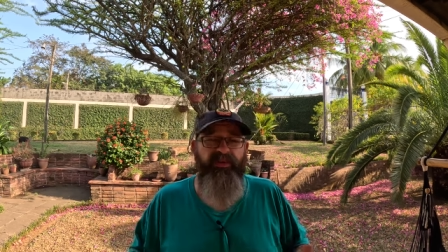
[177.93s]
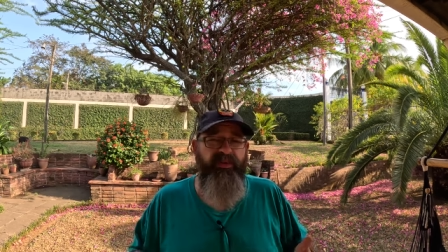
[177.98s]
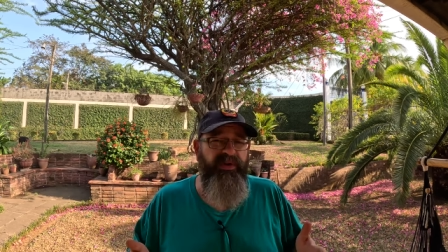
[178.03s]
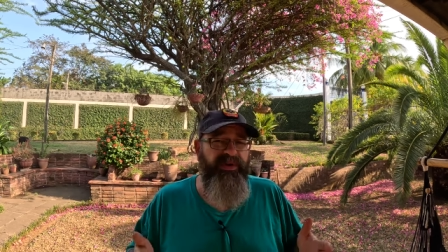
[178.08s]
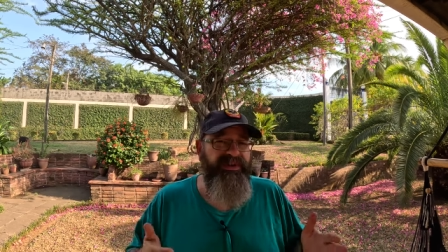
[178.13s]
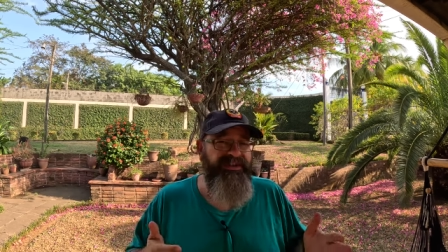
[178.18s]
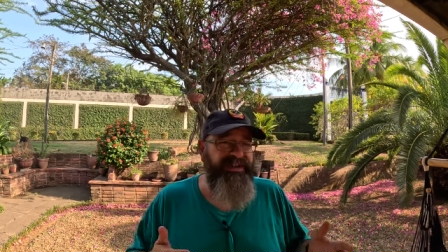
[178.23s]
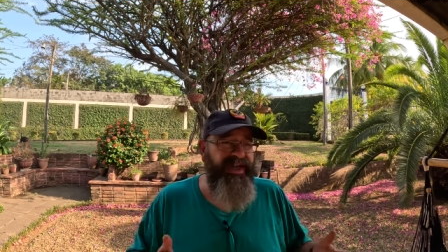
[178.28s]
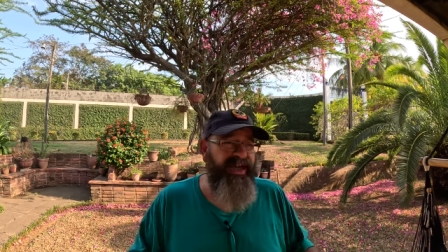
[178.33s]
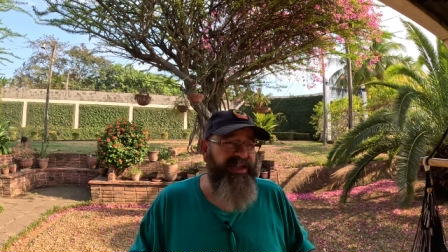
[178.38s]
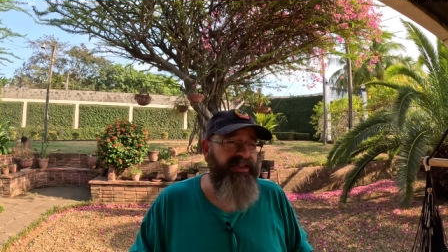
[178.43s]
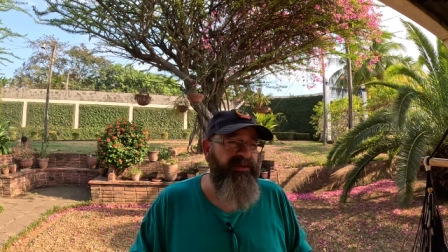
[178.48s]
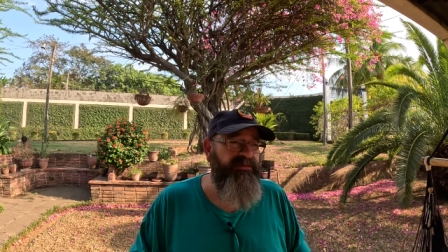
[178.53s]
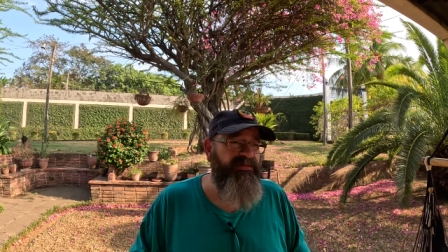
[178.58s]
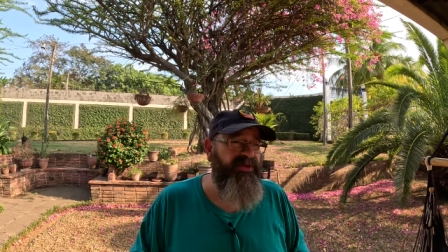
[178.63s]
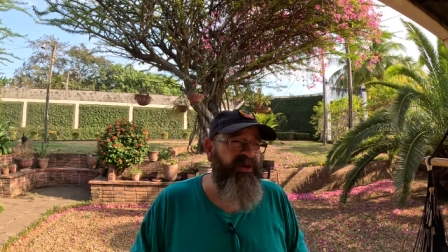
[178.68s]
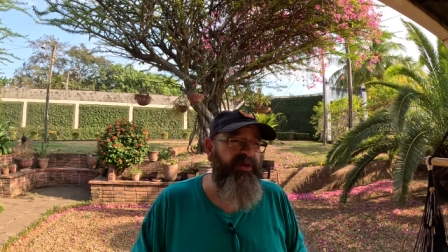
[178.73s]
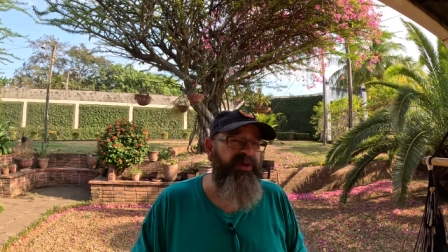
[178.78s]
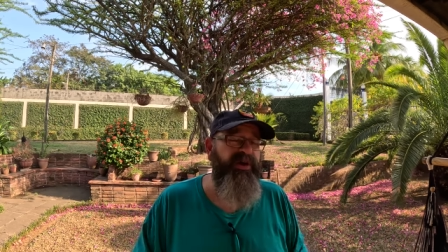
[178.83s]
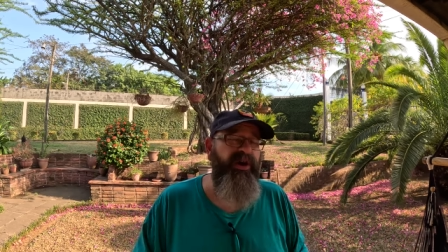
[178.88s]
what exactly
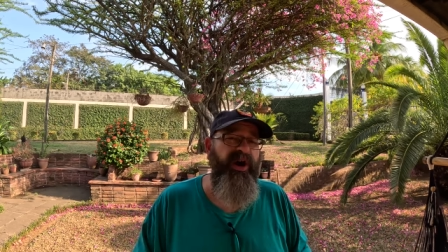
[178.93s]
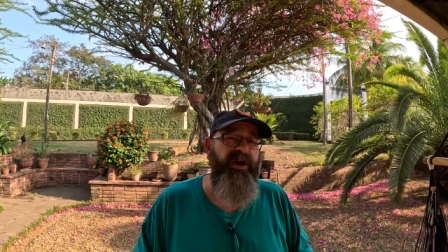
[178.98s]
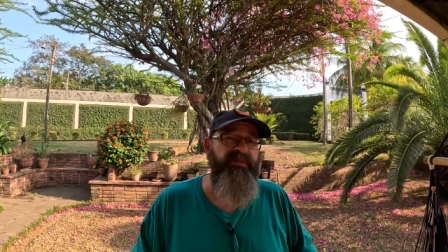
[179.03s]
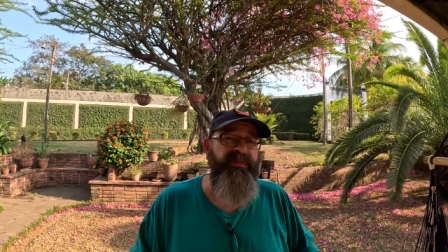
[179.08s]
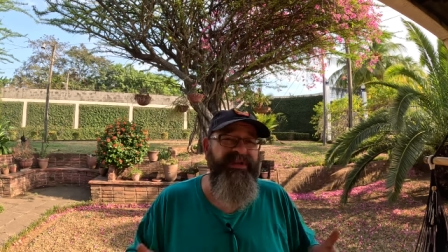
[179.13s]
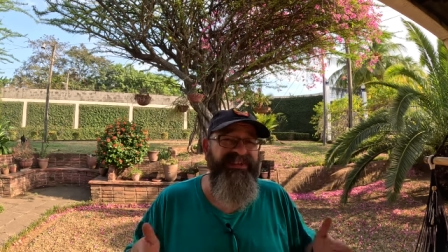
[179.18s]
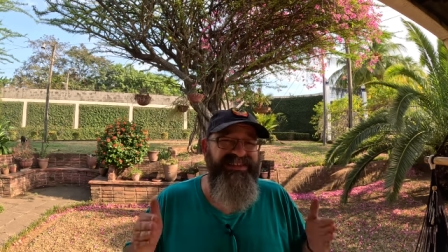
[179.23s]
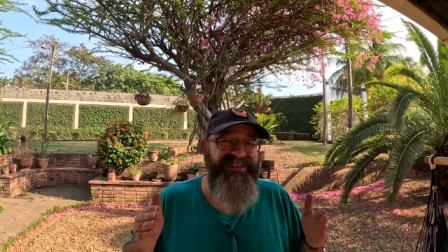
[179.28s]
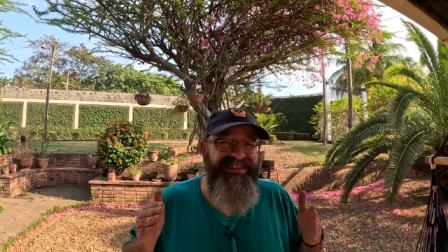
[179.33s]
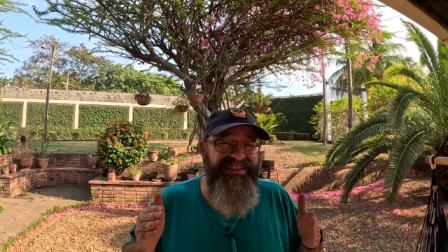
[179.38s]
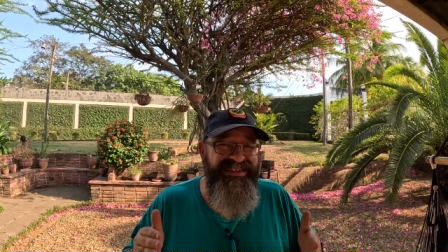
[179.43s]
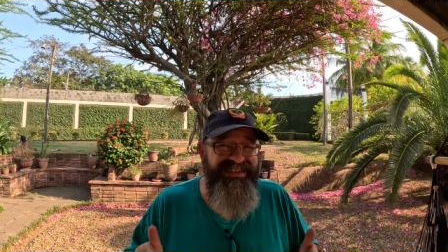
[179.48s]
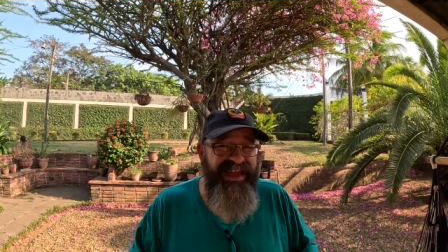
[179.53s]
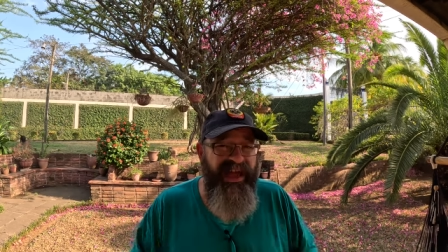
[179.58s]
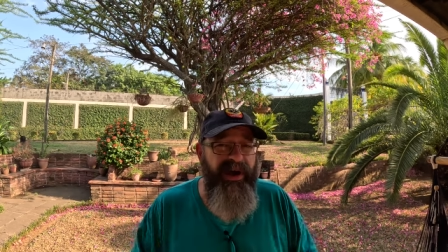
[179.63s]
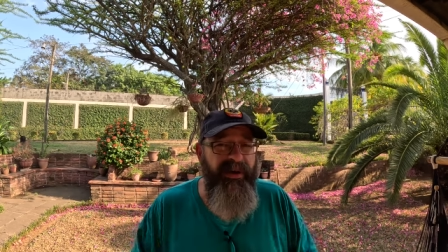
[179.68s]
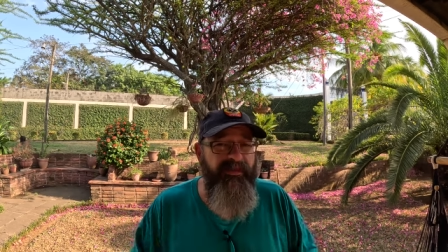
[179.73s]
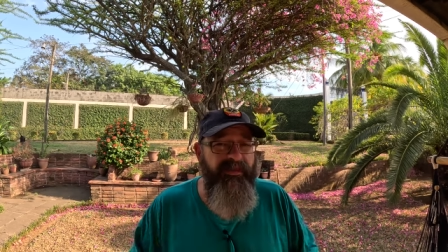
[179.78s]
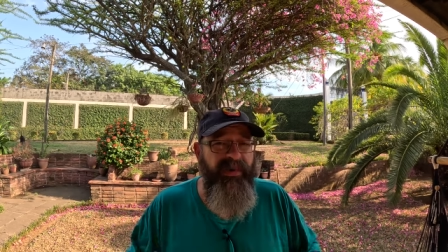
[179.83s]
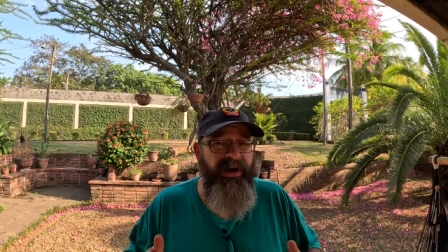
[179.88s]
was going on, but
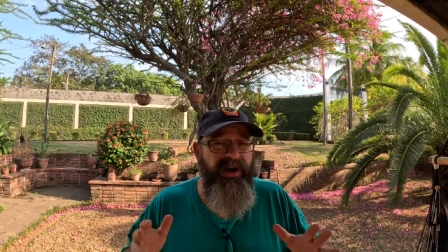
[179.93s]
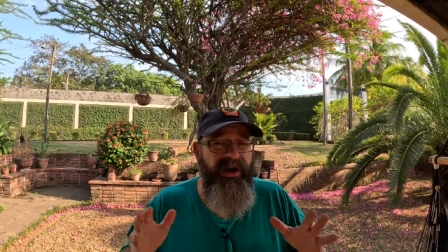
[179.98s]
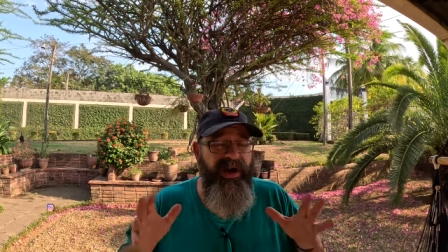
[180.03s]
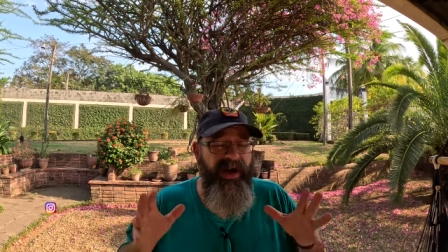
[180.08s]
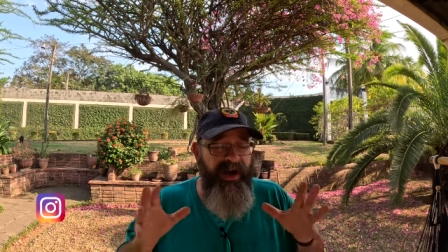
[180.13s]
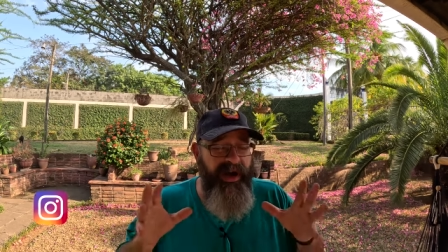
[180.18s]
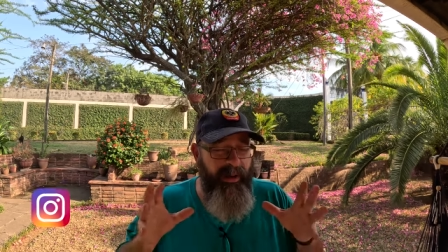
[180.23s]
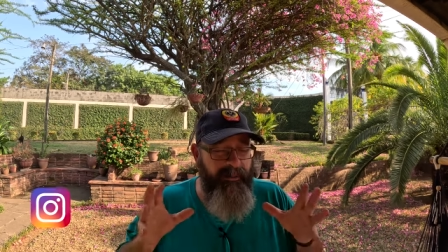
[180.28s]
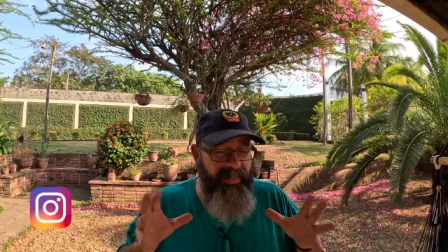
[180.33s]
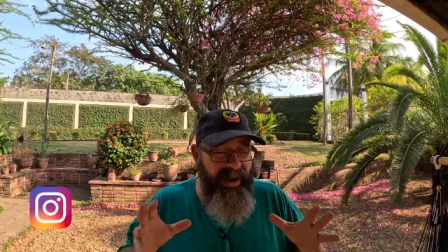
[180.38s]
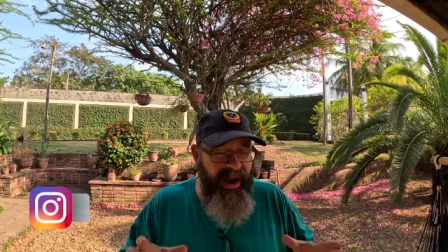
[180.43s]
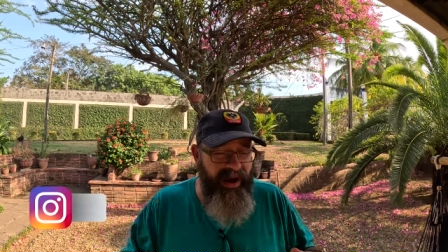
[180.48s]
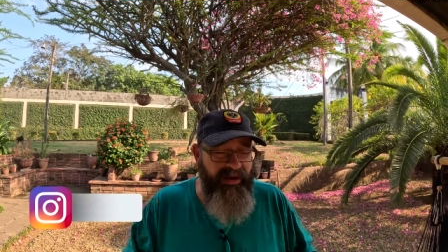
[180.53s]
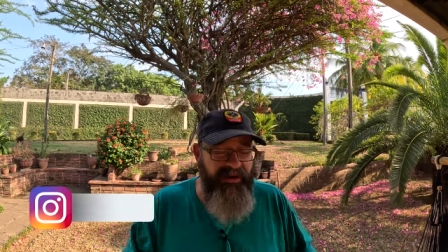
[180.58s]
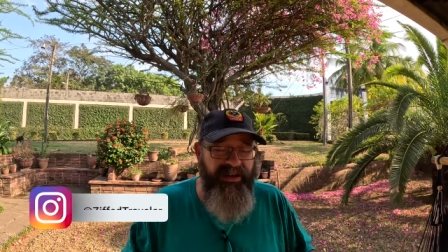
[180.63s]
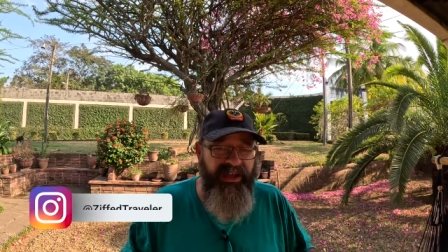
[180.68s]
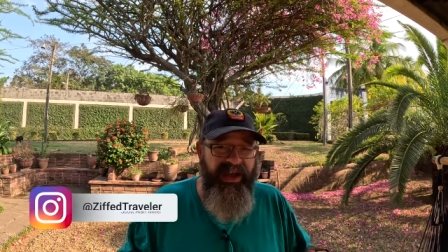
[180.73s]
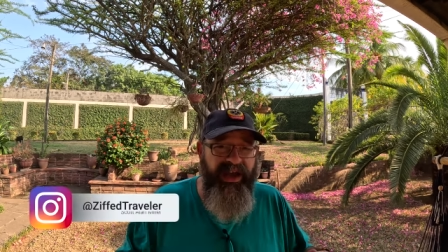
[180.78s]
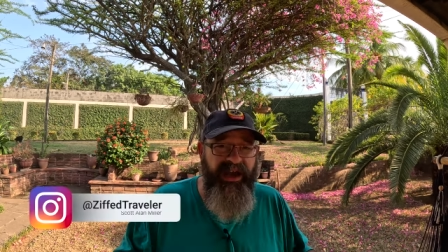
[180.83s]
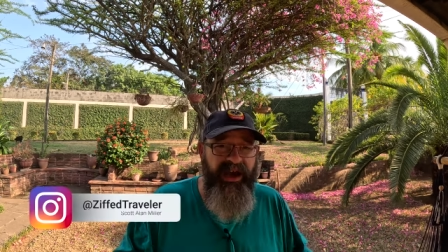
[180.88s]
some, uh,
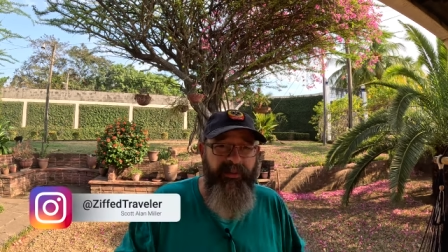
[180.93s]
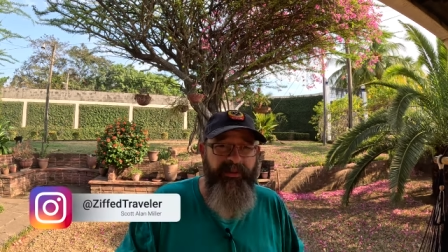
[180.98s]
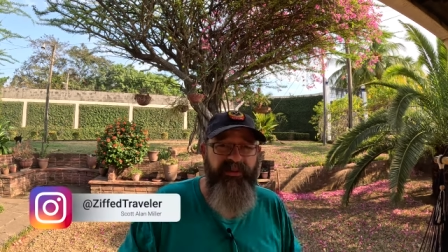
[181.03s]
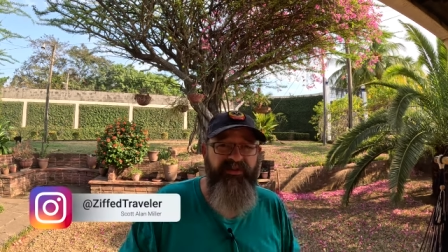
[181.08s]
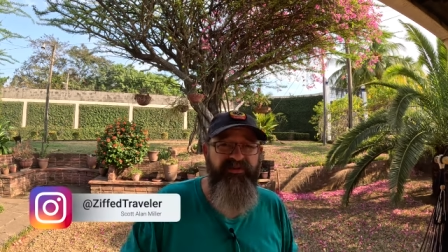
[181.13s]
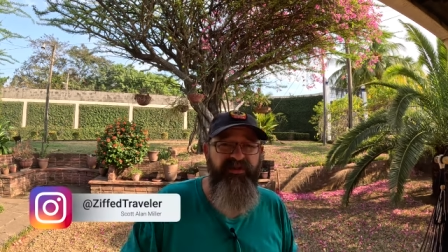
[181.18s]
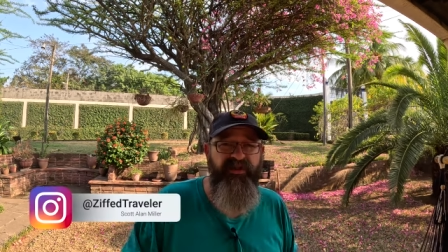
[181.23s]
apparently a couple of